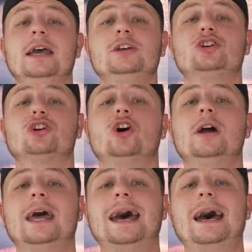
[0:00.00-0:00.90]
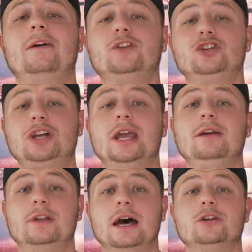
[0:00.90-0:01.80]
is you're going to have to
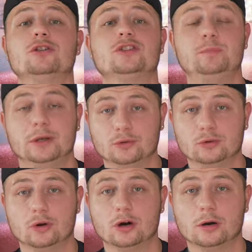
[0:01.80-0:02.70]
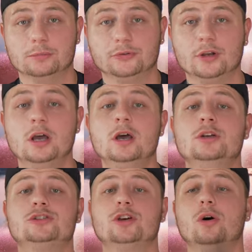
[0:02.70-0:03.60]
shave down your spindle arms.
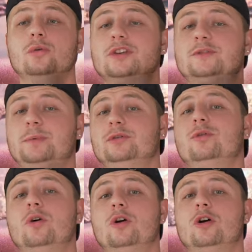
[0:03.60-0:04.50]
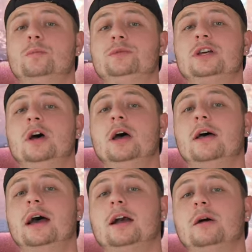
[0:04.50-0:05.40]
So the spindle arms
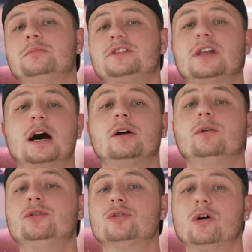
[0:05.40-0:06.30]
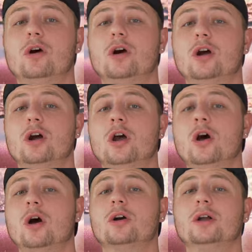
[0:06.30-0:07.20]
that come stock on your car
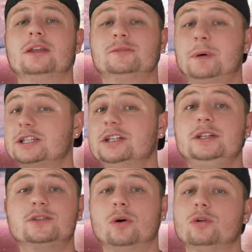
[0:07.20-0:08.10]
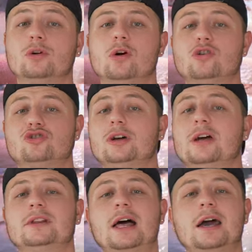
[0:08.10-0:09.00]
are going to, especially these older cars, they're going to
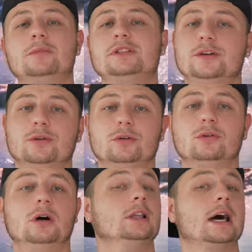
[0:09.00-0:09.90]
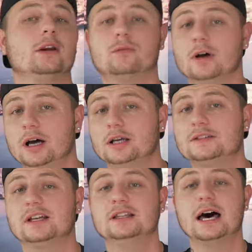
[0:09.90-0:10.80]
have a lot of material, a lot of
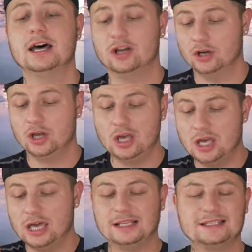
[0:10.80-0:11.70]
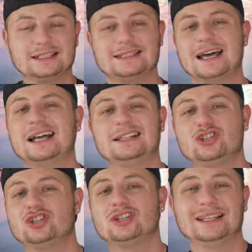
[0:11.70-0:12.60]
rust, a lot of. It's just not.
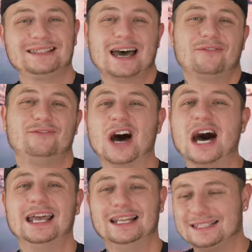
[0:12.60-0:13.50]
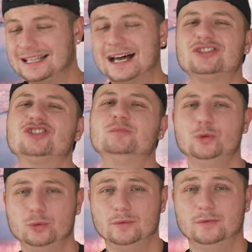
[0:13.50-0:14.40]
It's not fine. It's not
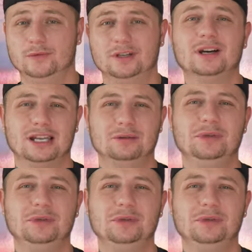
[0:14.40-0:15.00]
smooth. You know what I